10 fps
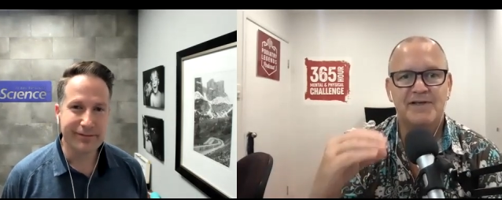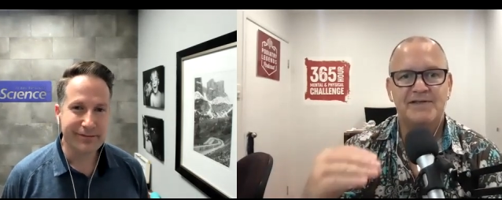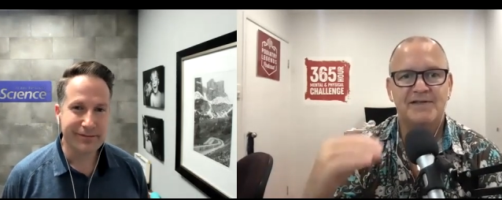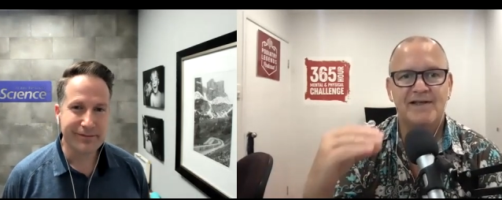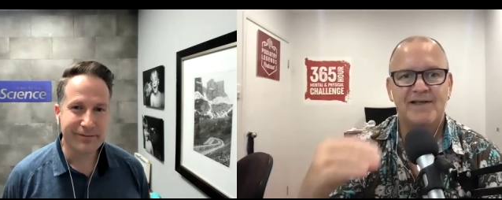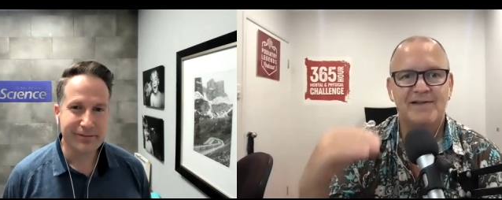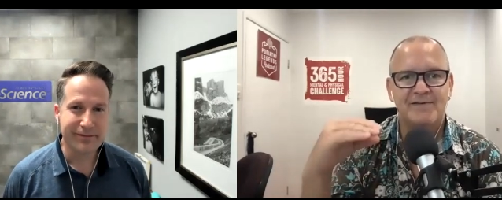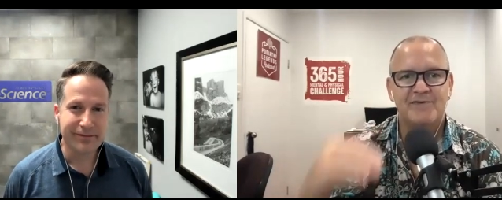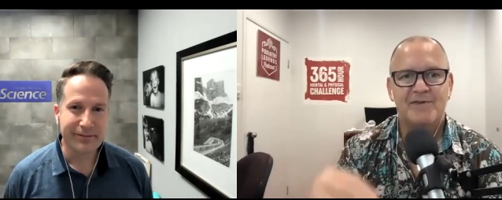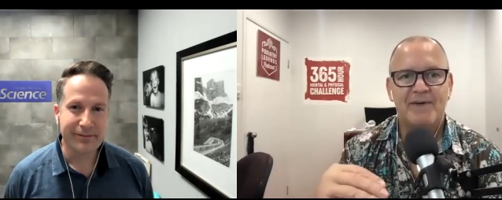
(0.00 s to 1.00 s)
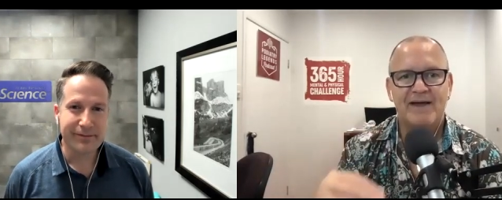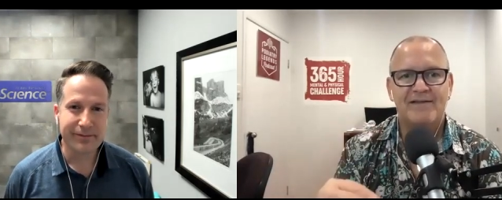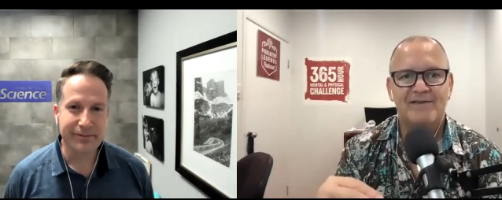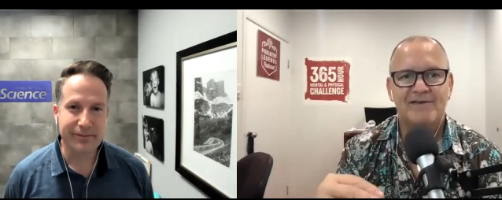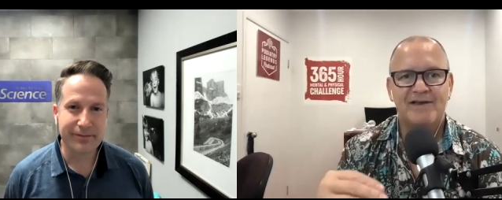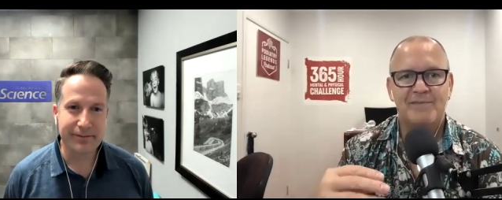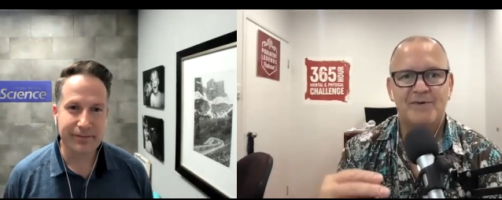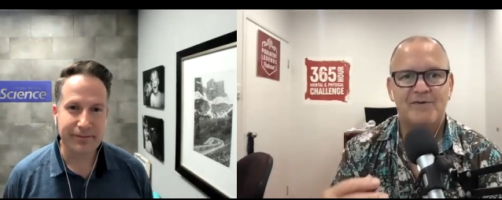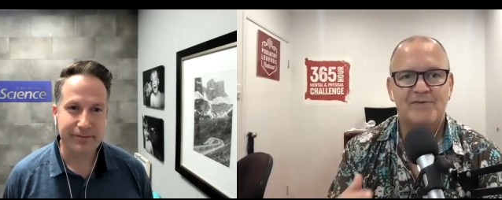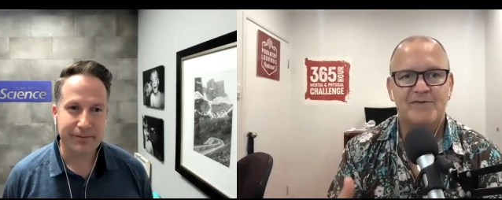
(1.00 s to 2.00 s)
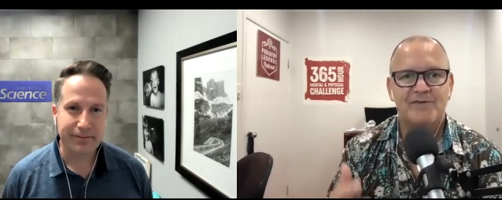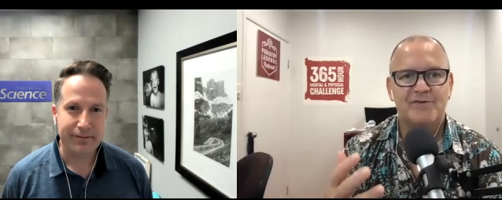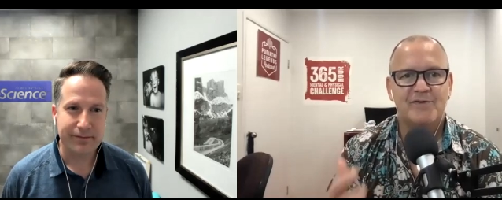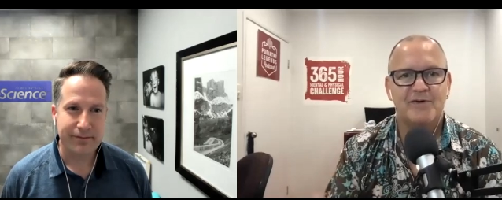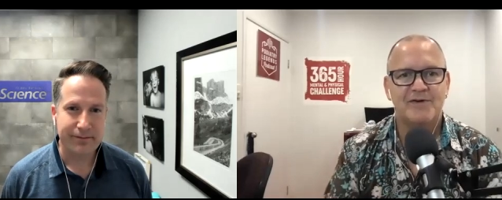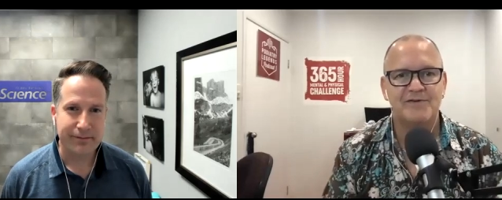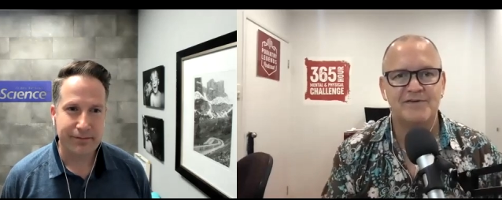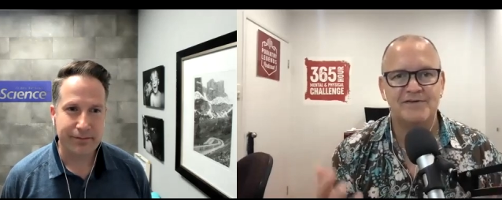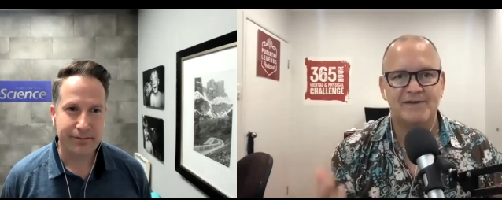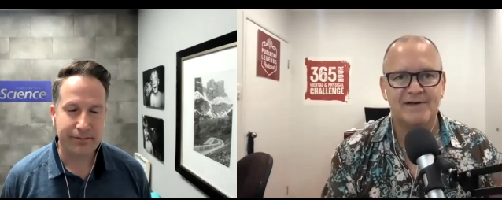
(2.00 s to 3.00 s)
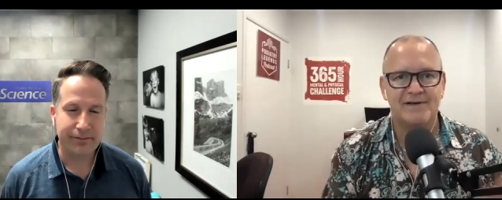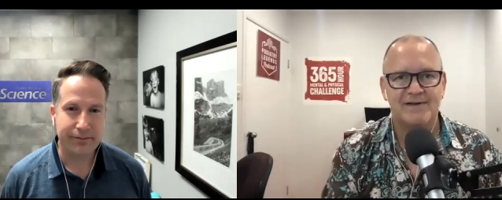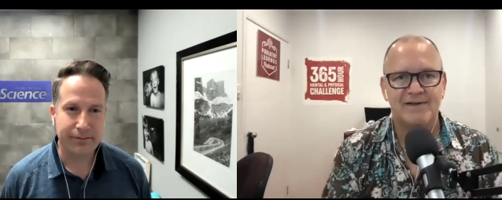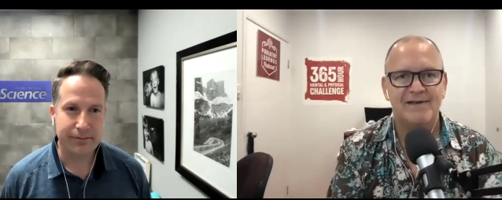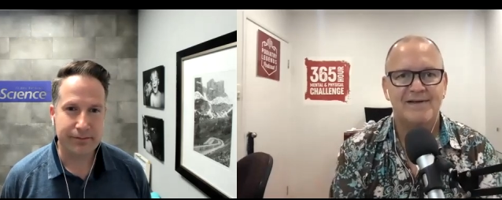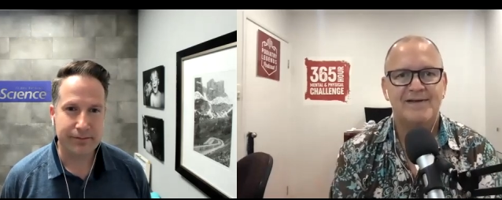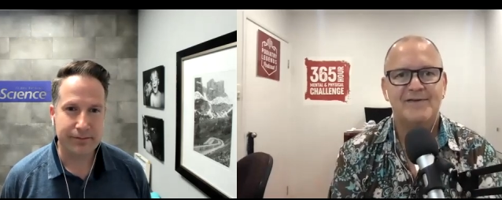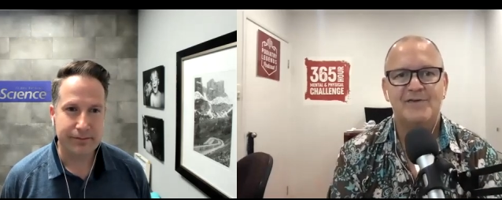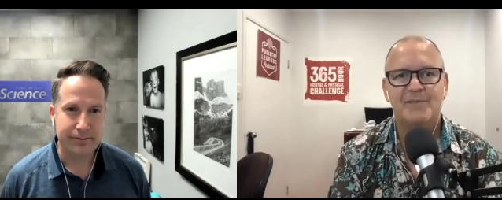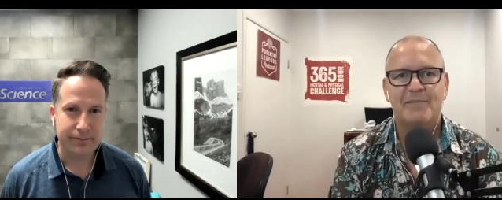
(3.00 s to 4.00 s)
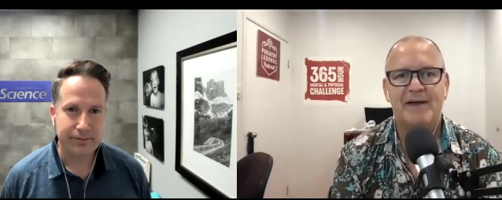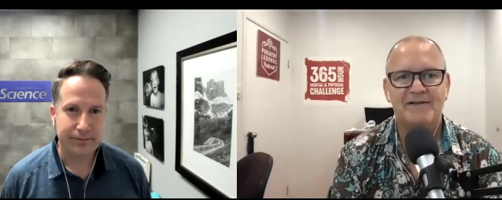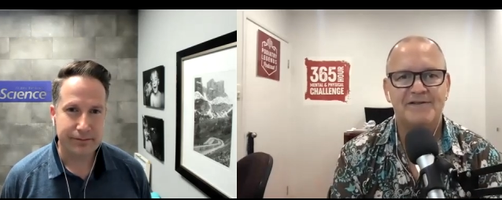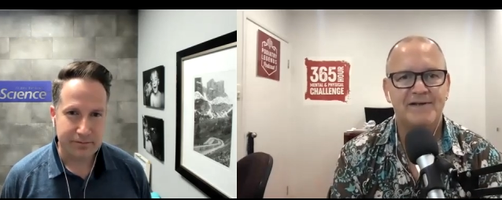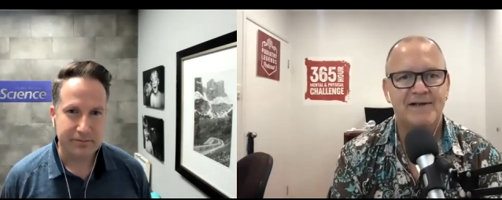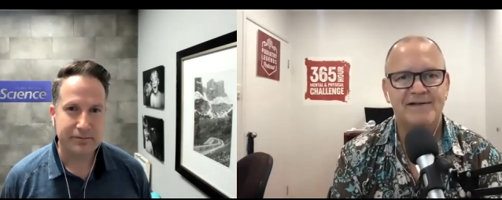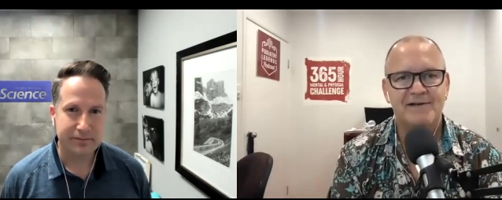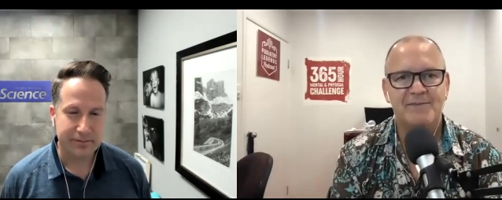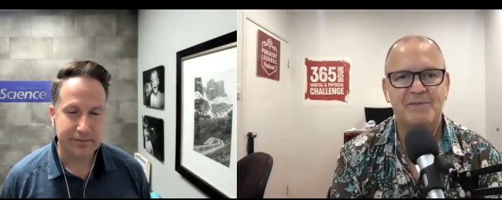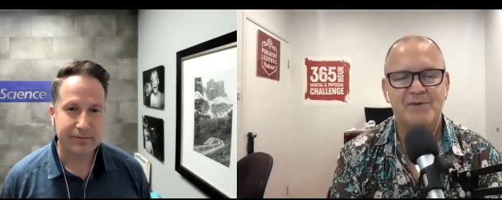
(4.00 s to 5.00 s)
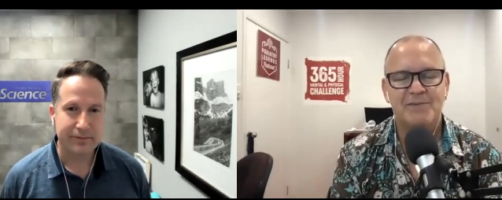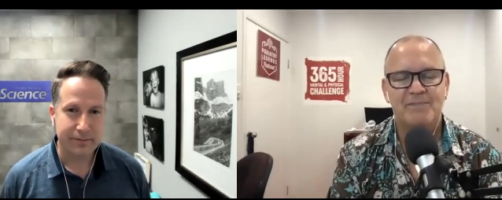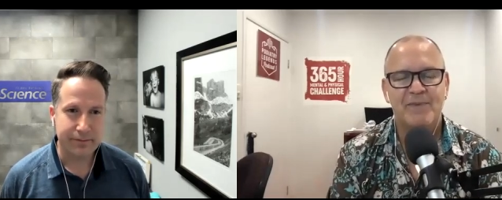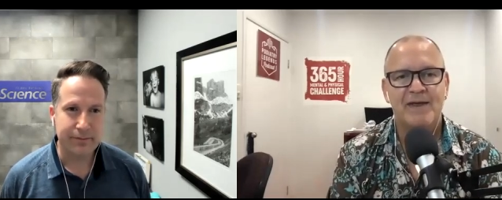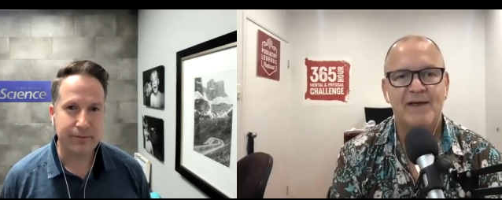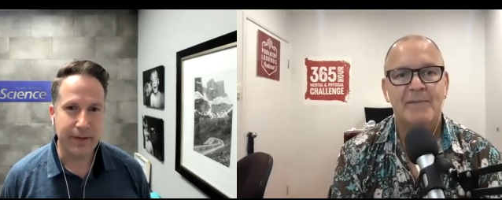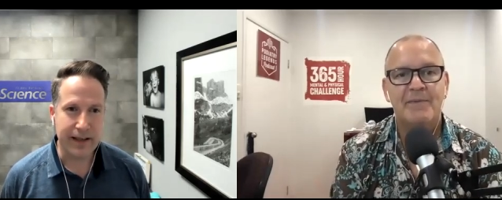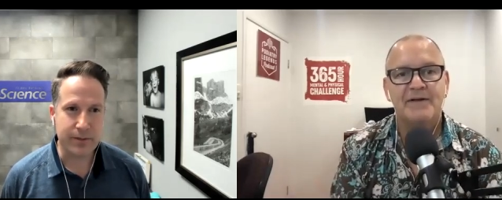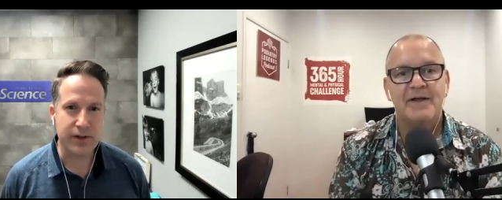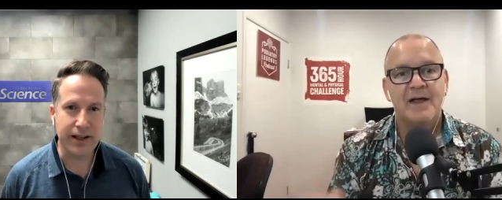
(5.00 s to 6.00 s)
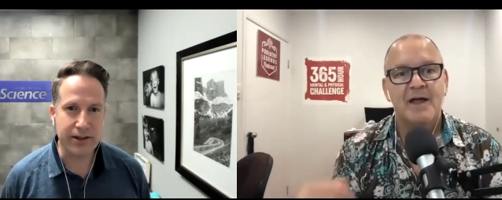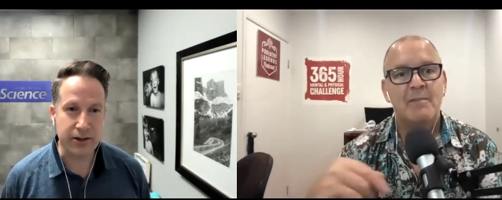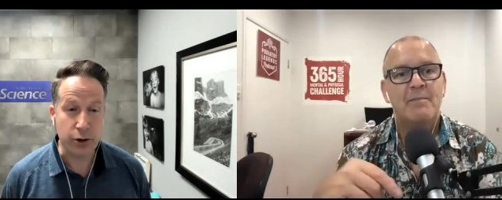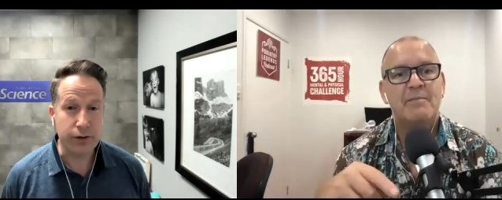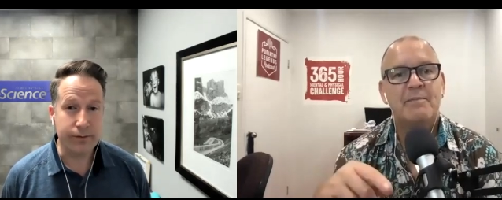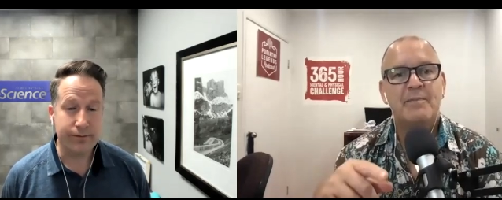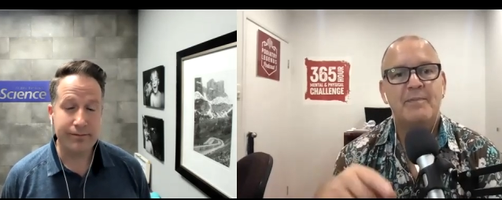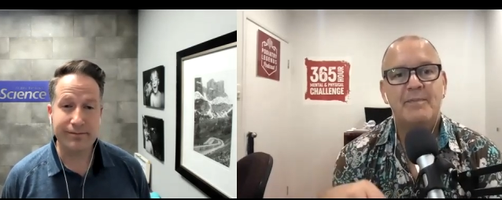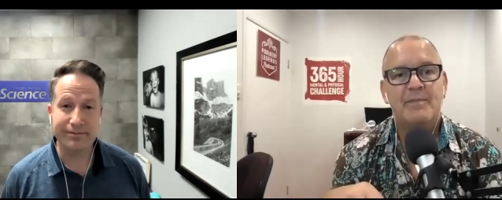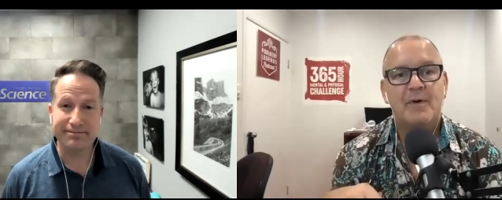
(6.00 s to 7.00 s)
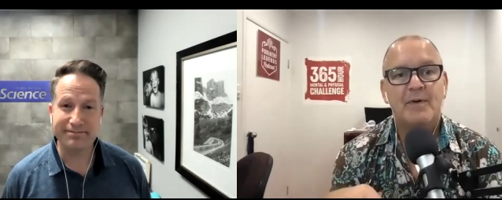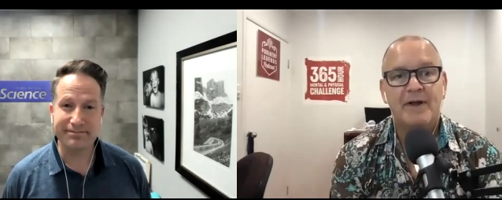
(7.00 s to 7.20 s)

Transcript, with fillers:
Speaker 1: decent heel lifts in the back of the ski boots to try and just... Uh, sort of balance it out a little bit more.
Speaker 2: Make some but, changes.
Speaker 1: You oh